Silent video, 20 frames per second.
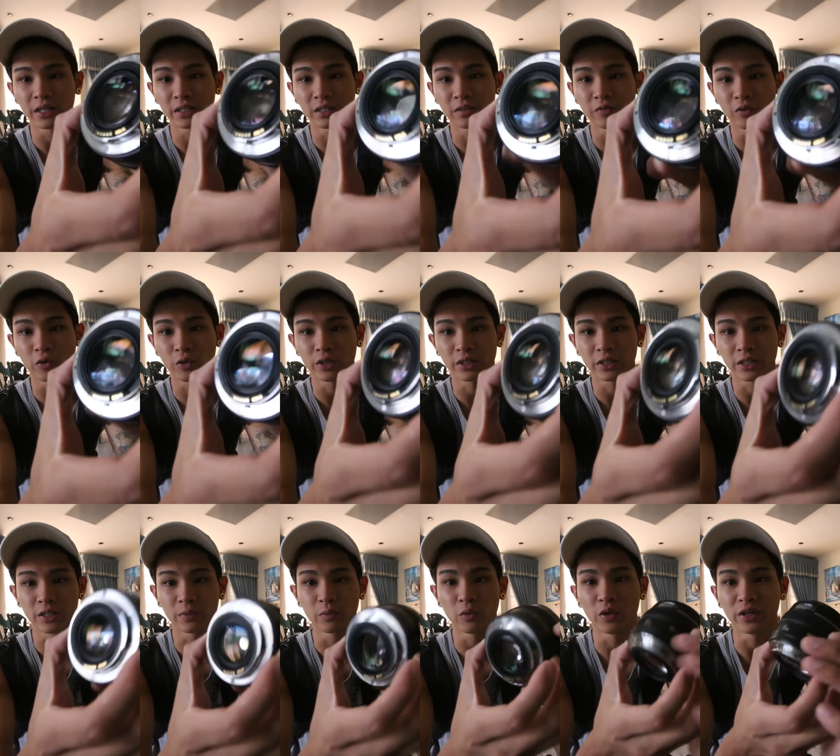it doesn't focus
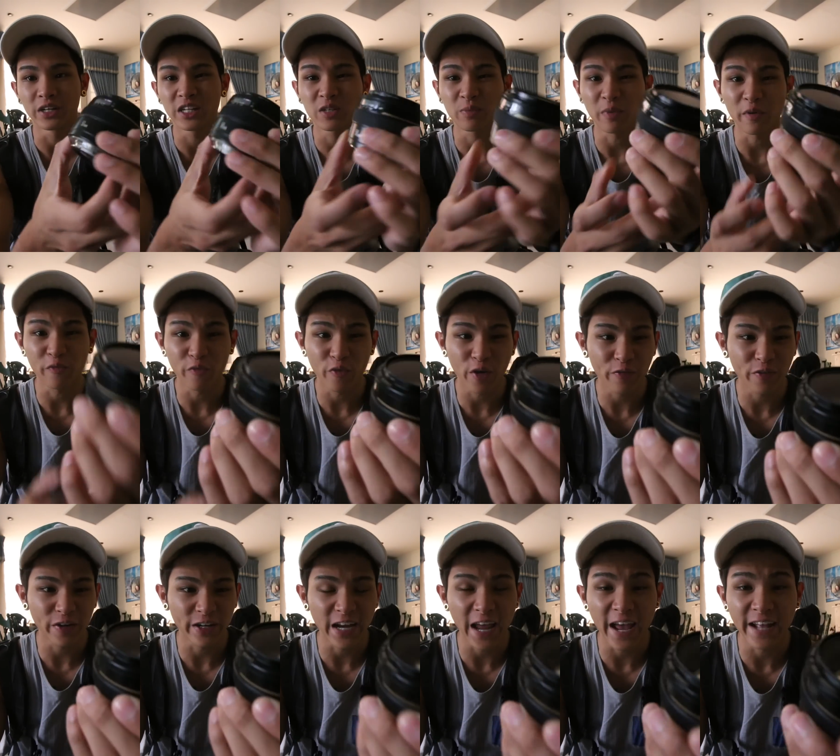anymore. This is my
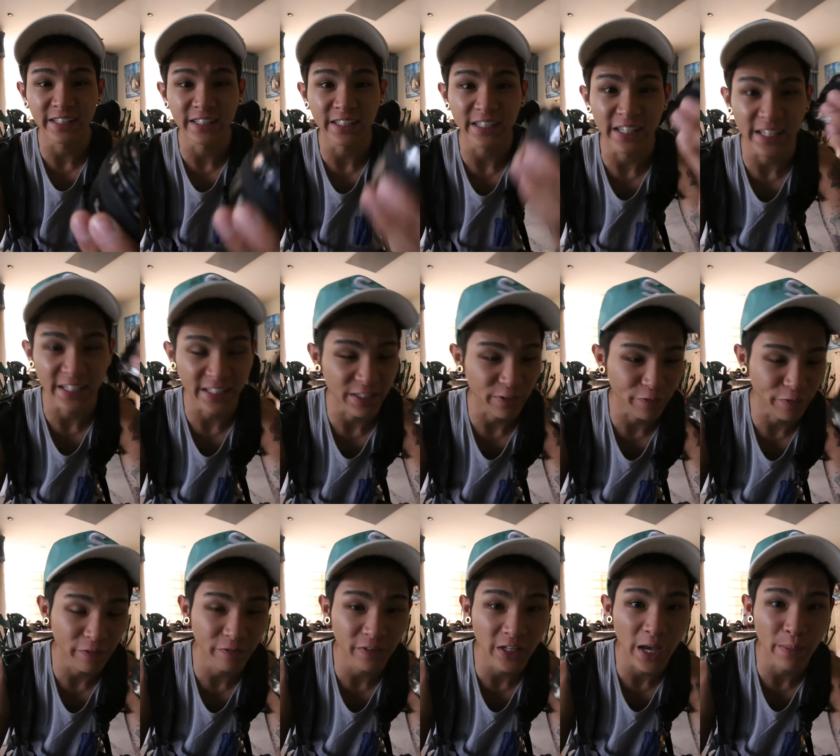favorite lens. It's a
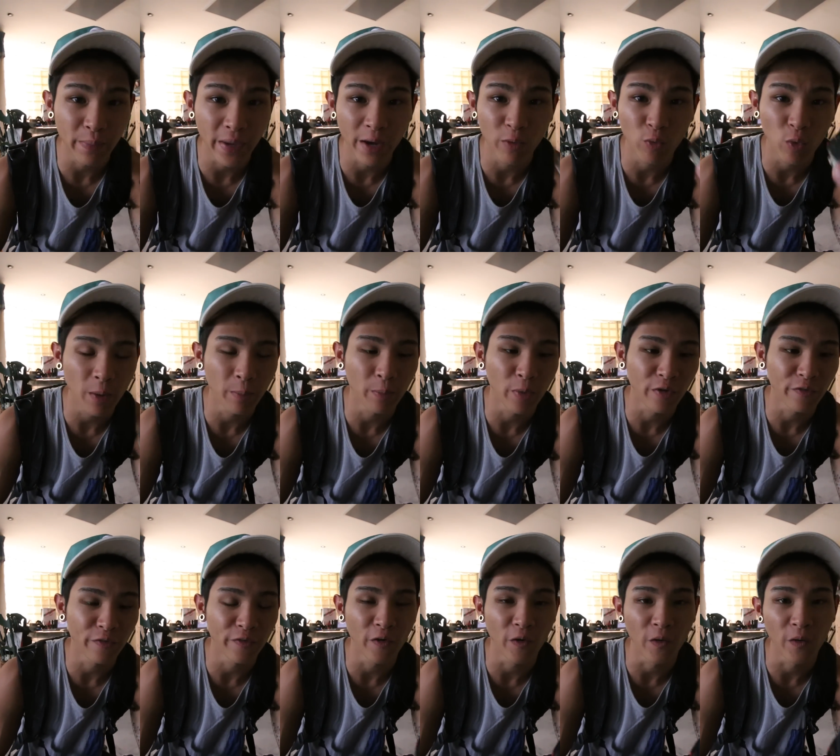50mm
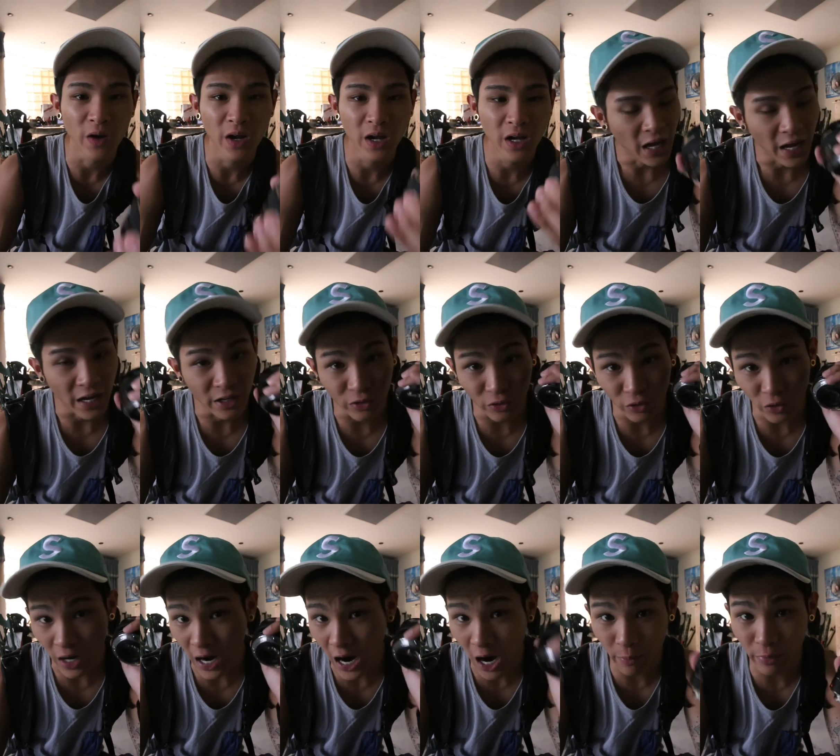1.4. I don't
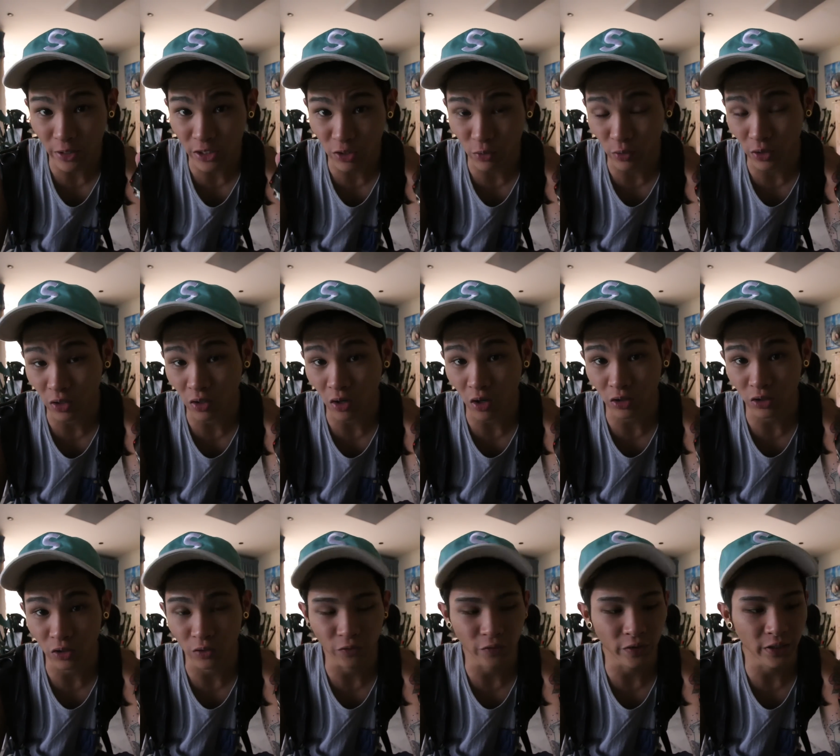know how much it will
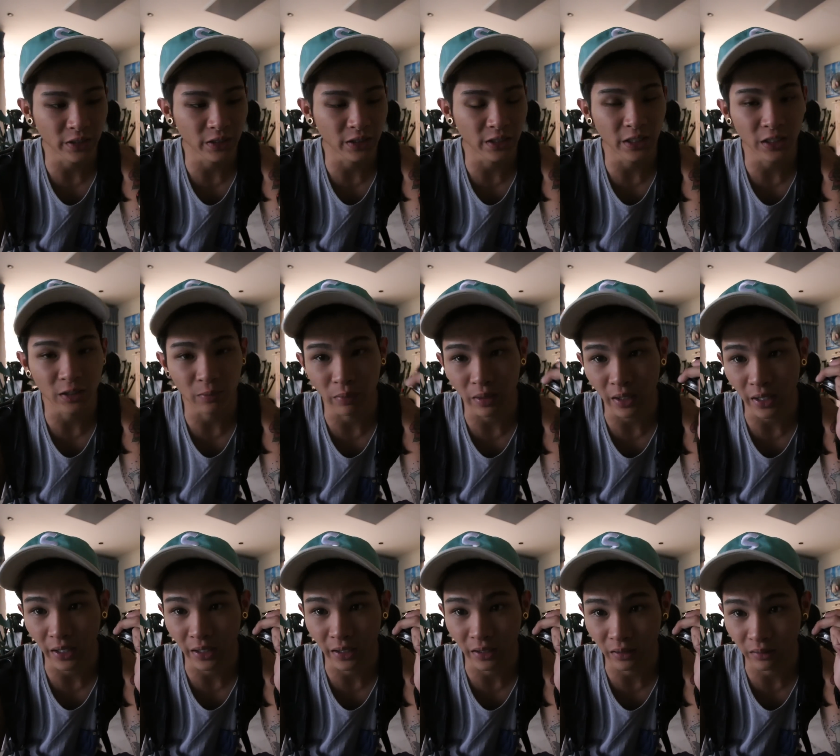cost to fix this,
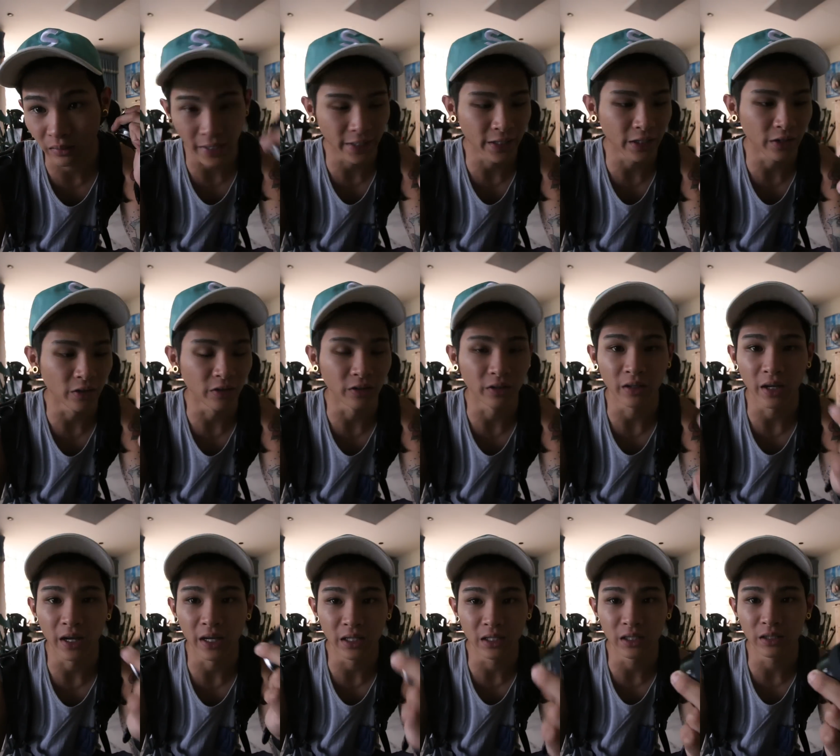but I cannot.
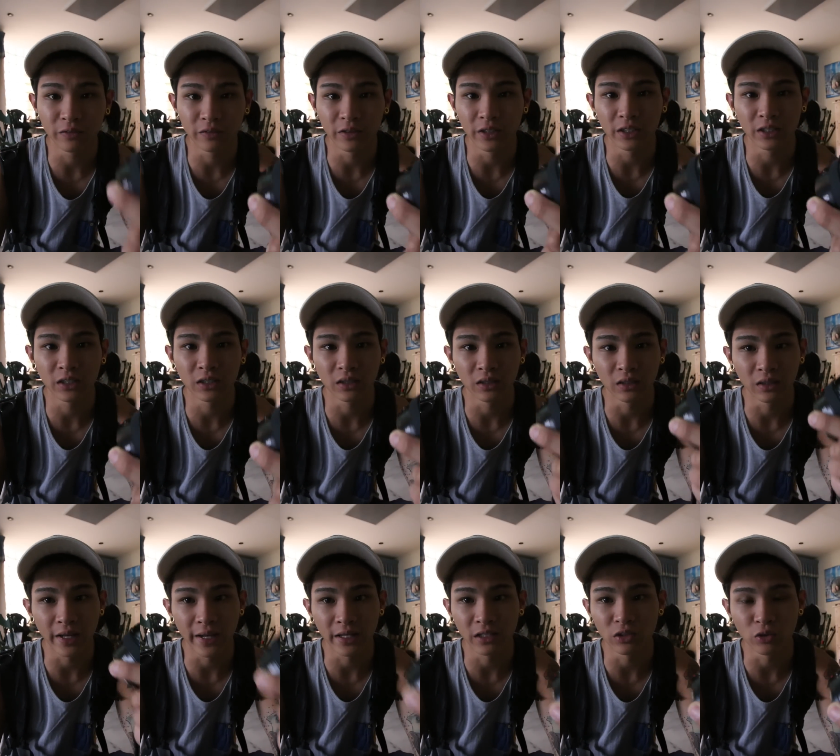I love this
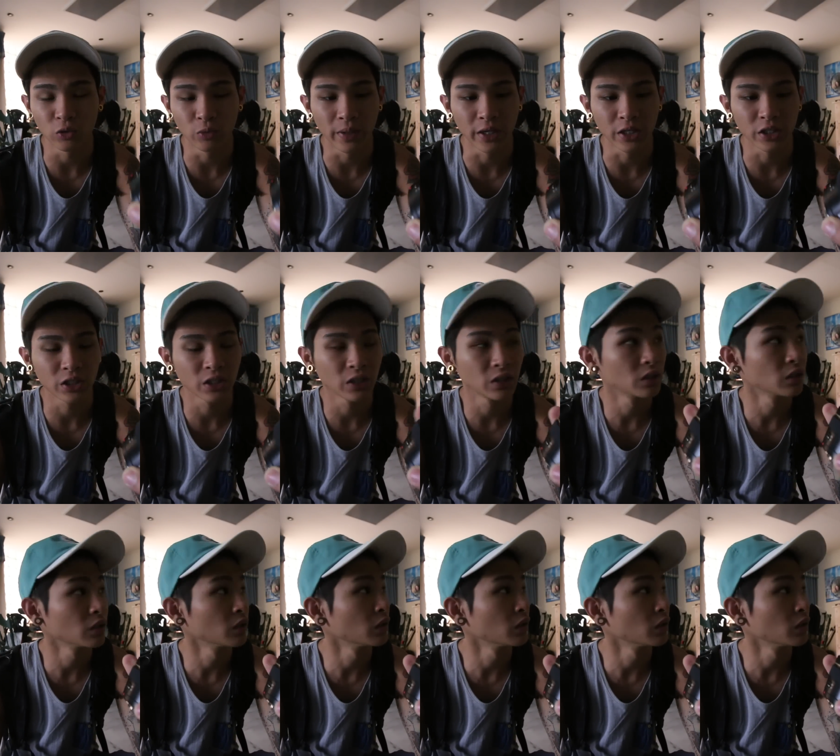lens too much.